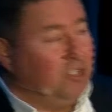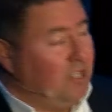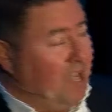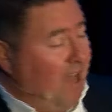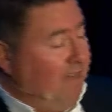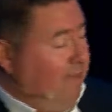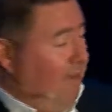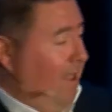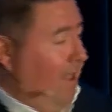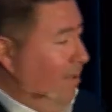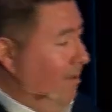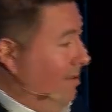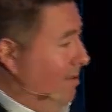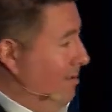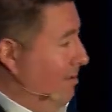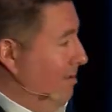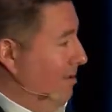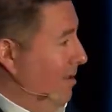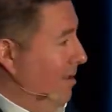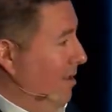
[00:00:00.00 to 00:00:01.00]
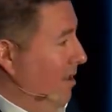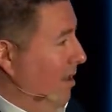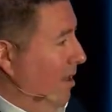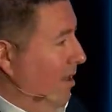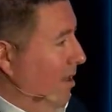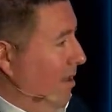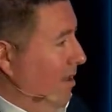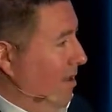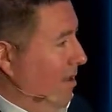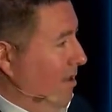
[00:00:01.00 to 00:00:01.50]
nothing
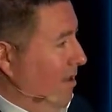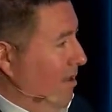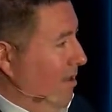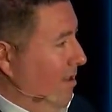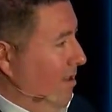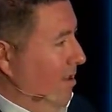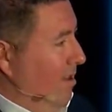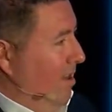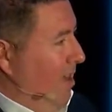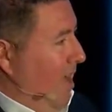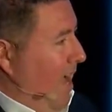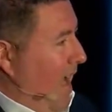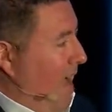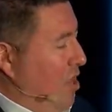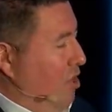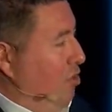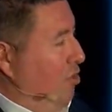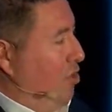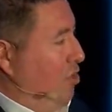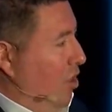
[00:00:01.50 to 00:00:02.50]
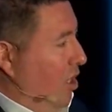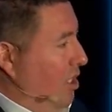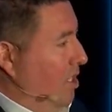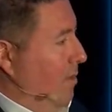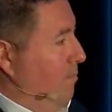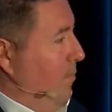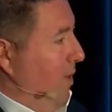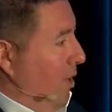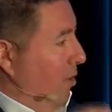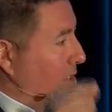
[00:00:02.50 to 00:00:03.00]
and you start to
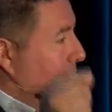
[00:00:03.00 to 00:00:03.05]
build